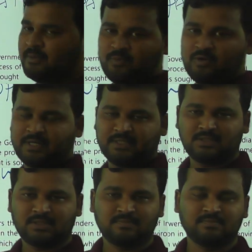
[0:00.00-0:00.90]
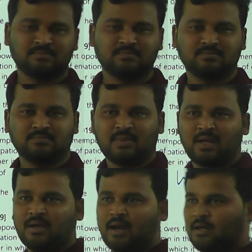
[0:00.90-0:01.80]
important.
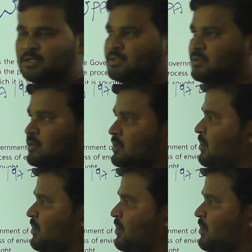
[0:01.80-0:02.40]
And also the